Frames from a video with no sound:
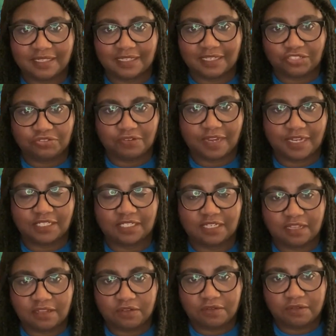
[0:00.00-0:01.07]
estranged
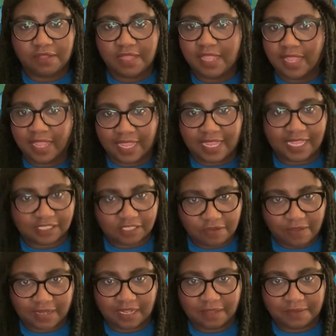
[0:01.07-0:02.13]
uncle, and he has no
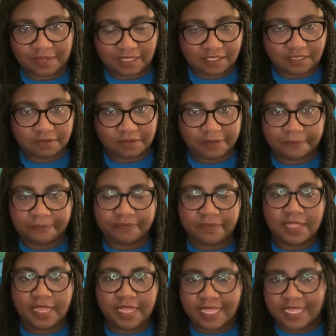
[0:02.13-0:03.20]
idea what he's doing.
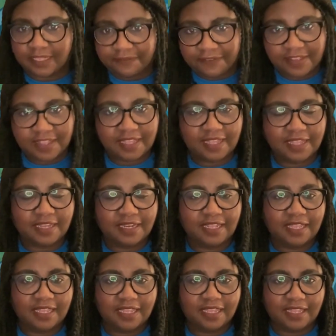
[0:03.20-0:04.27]
It's fun,
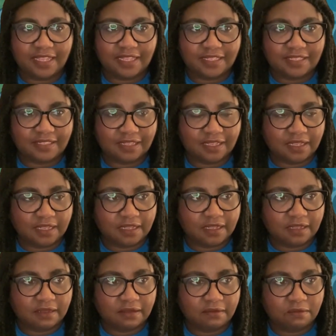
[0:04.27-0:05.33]
it's
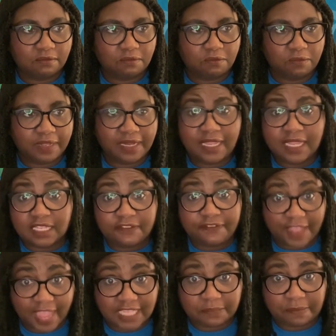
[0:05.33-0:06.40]
witty, it's
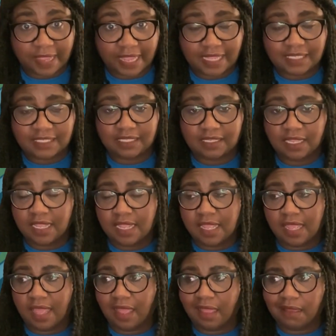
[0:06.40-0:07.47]
fast-paced.
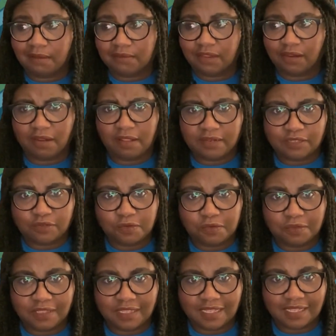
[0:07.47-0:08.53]
There are all these cool
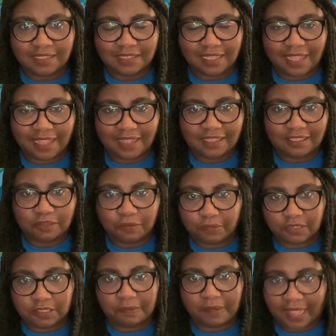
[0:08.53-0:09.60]
things like super
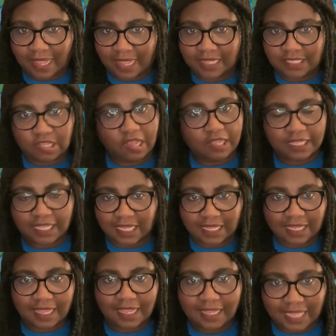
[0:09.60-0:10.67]
spy talking
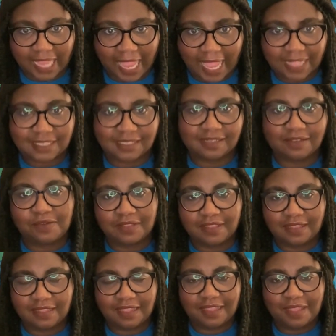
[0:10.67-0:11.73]
cats
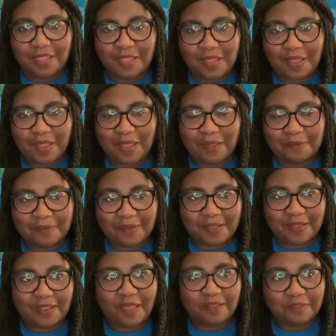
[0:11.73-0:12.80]
on
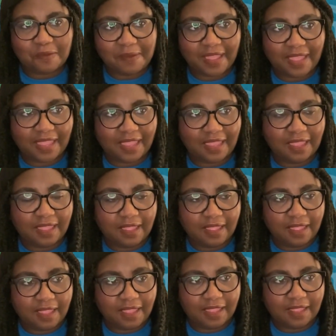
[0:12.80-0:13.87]
along the way,
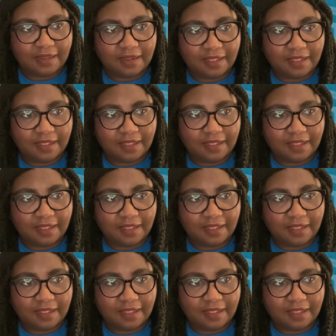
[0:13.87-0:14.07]
and